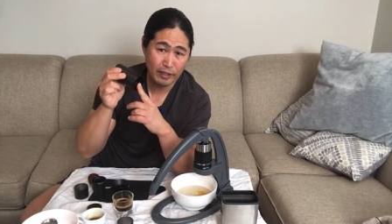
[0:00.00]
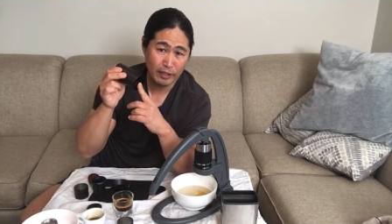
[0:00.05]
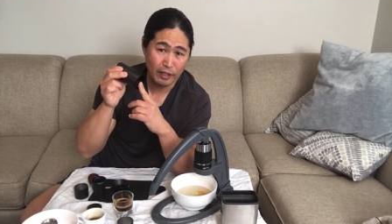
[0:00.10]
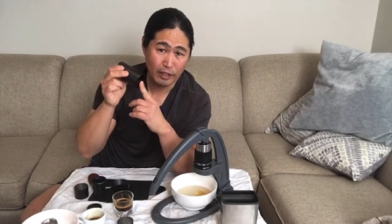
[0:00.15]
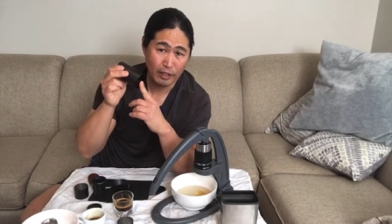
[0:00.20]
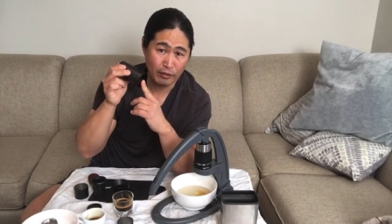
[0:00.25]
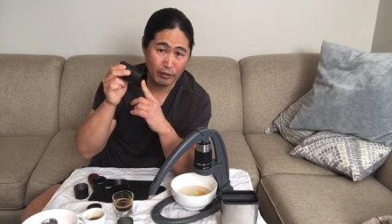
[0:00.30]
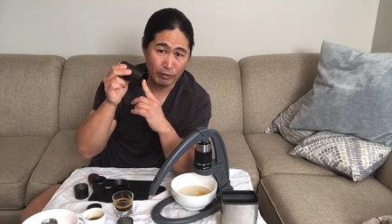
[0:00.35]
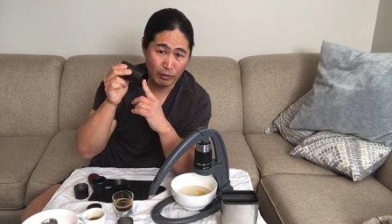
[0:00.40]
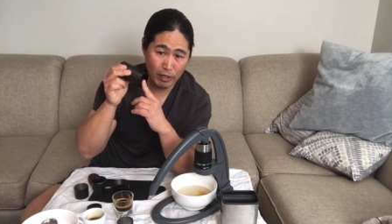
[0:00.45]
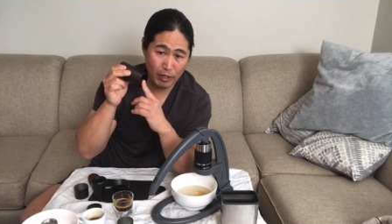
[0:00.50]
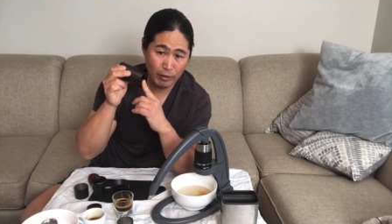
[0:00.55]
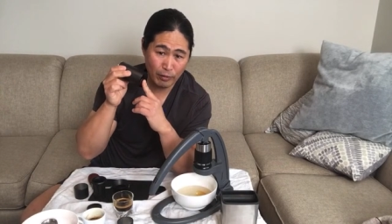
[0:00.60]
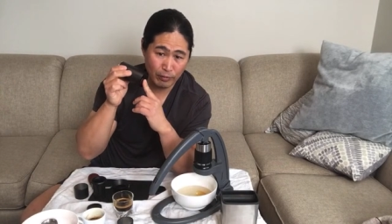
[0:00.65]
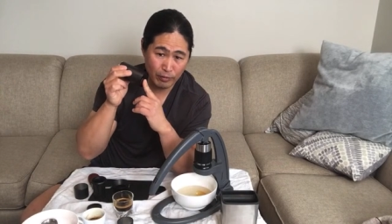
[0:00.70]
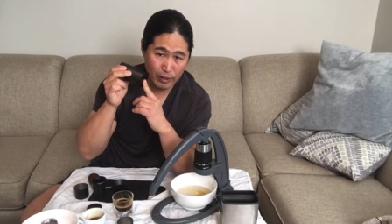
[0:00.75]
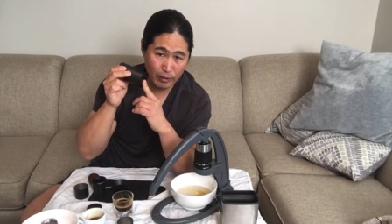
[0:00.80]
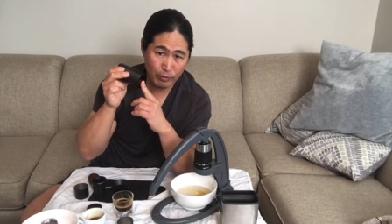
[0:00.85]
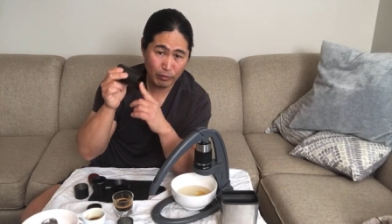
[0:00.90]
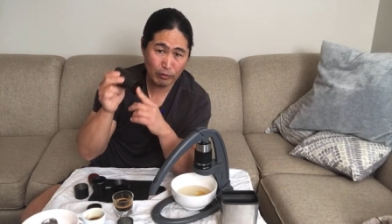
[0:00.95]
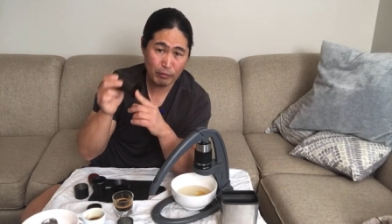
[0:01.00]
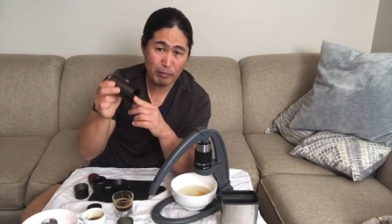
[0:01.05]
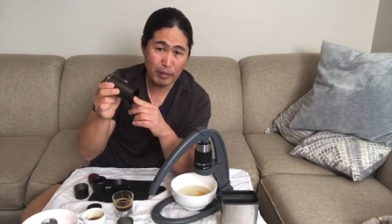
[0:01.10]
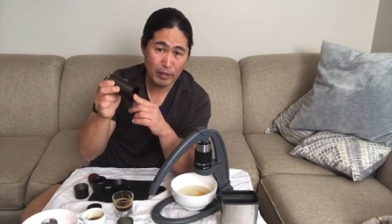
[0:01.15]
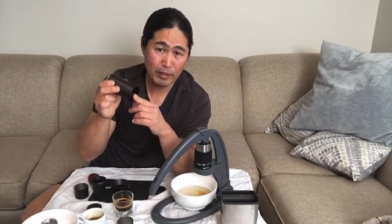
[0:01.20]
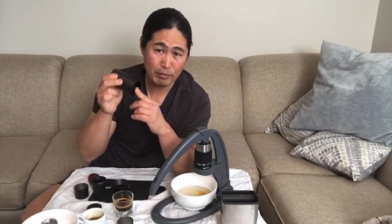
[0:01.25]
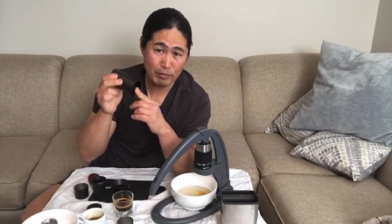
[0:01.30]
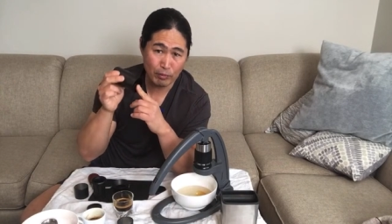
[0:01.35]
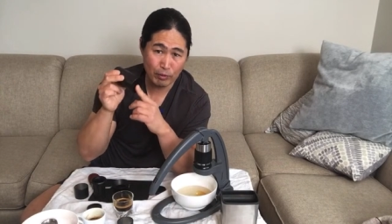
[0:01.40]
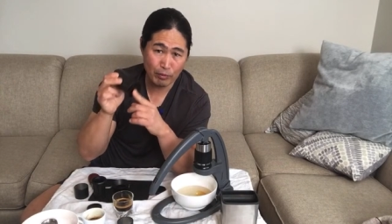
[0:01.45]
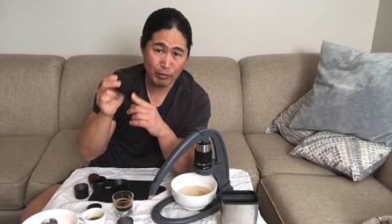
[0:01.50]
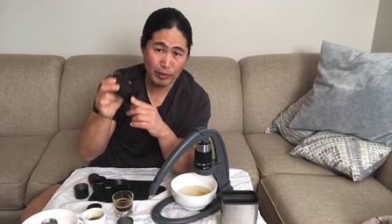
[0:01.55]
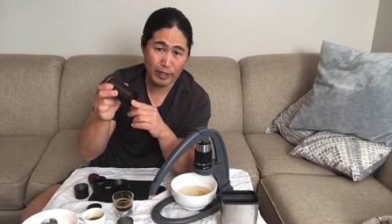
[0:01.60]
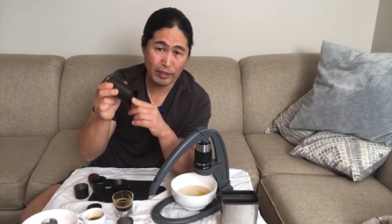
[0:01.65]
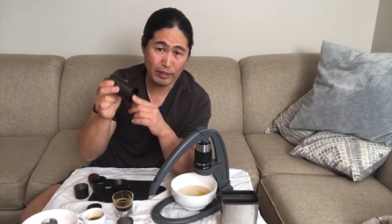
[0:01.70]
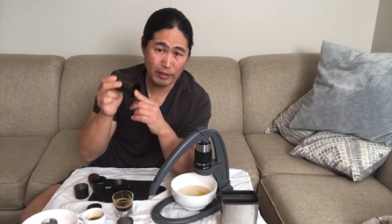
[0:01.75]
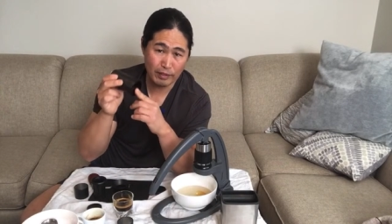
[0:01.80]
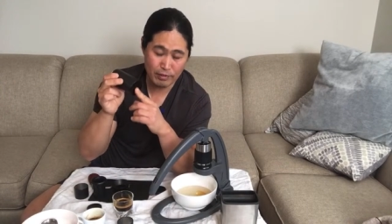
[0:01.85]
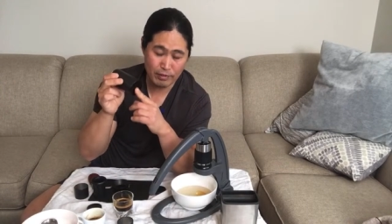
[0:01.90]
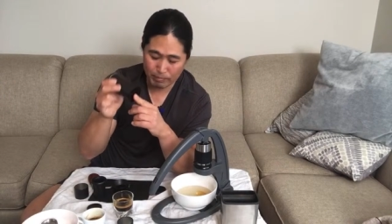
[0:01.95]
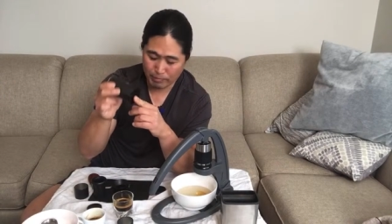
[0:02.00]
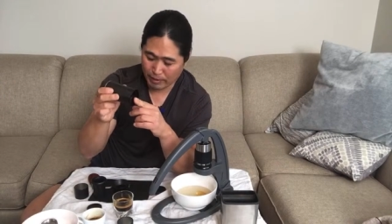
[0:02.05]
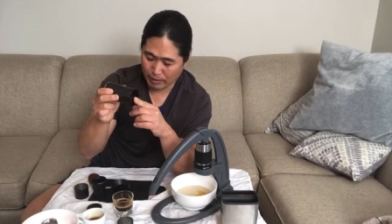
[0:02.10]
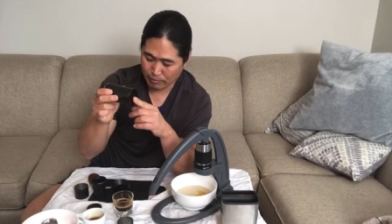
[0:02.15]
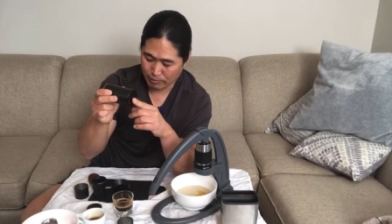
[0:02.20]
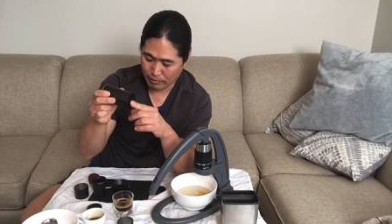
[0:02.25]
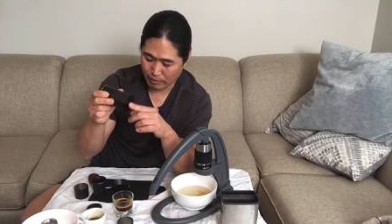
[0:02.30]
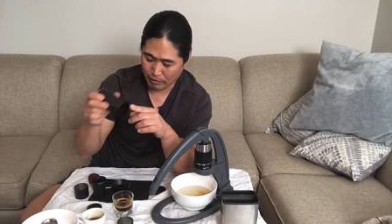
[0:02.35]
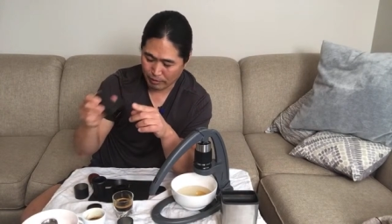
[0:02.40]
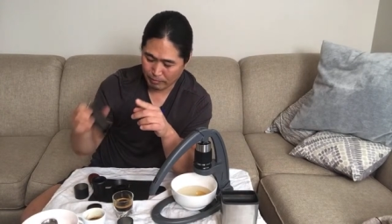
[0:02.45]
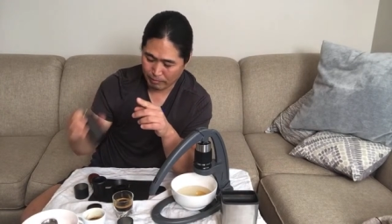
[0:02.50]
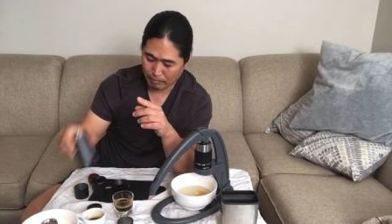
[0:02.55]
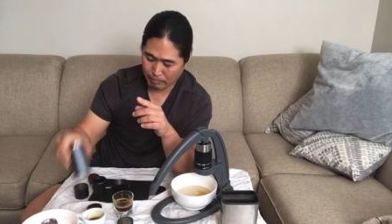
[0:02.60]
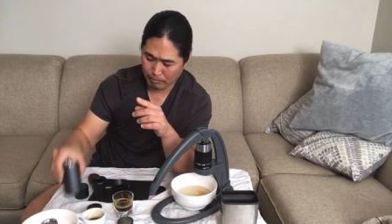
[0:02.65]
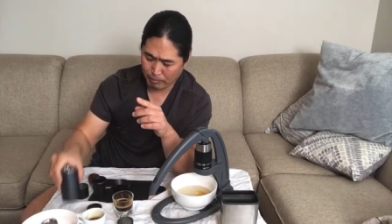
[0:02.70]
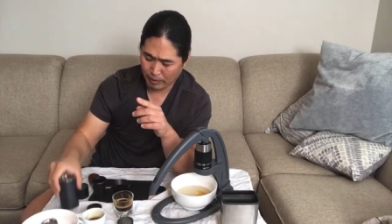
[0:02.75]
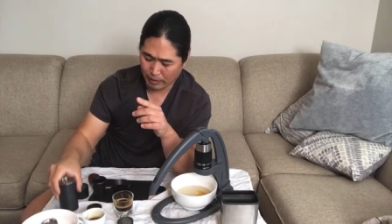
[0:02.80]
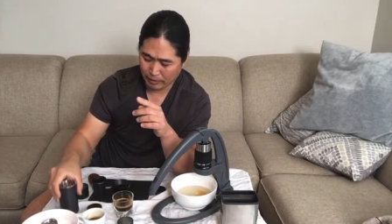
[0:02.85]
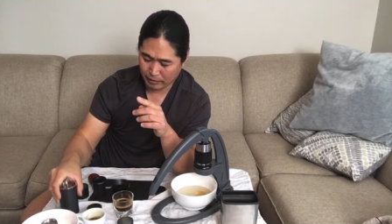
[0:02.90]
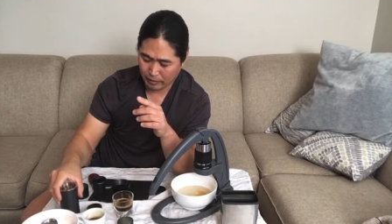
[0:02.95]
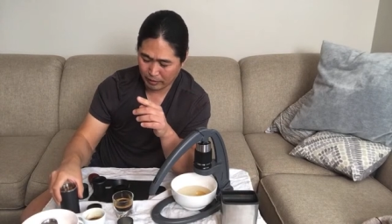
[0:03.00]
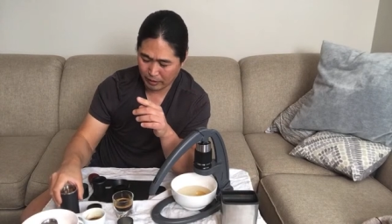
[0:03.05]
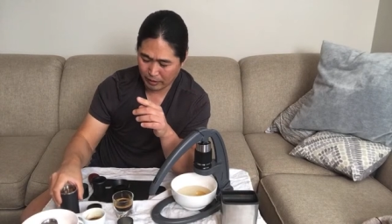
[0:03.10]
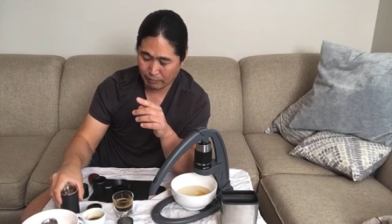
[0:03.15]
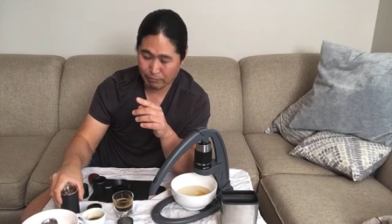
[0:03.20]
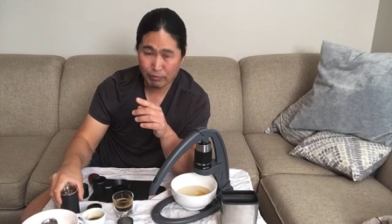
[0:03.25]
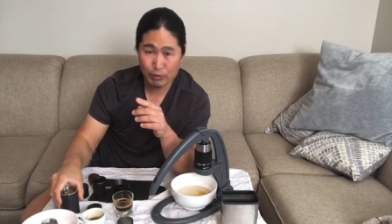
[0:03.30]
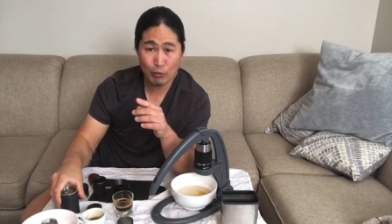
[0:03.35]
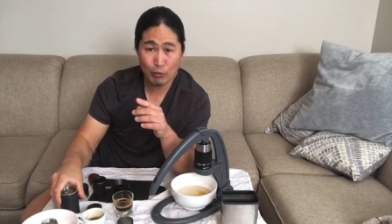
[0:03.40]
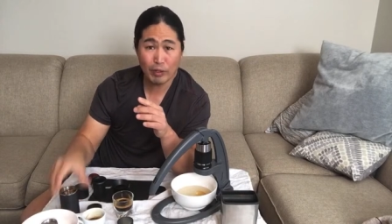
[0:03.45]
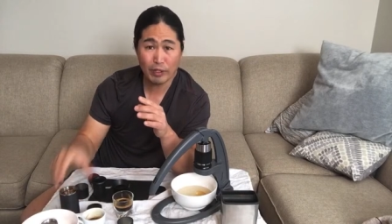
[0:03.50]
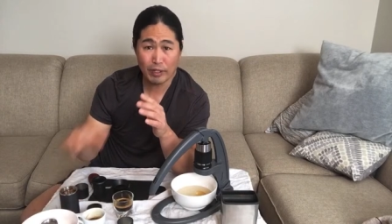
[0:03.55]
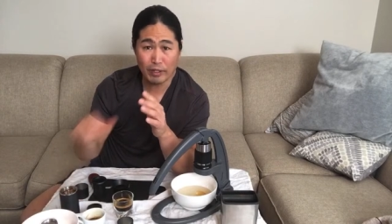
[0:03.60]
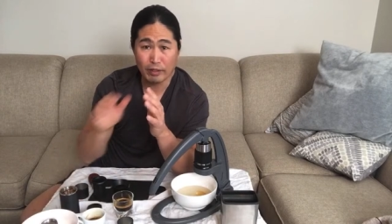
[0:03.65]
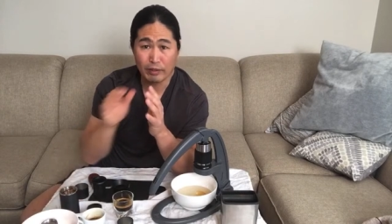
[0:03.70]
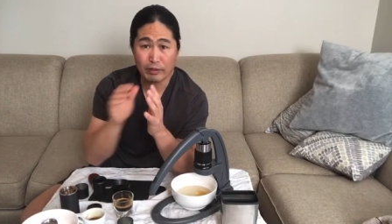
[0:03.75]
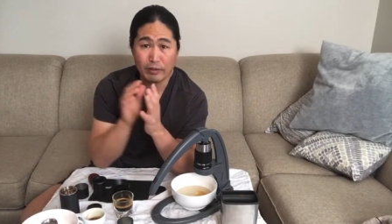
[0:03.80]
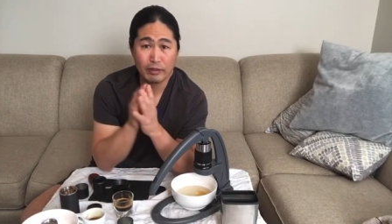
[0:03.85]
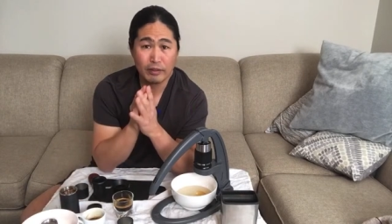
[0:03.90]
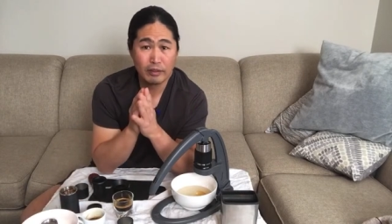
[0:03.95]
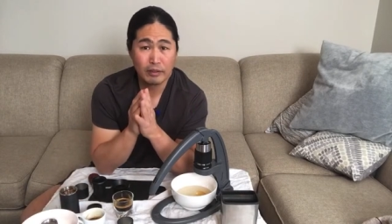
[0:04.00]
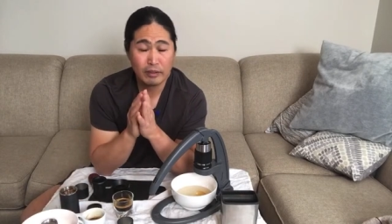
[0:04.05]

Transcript: Uh, you are you are going to make some great espresso, but if you want to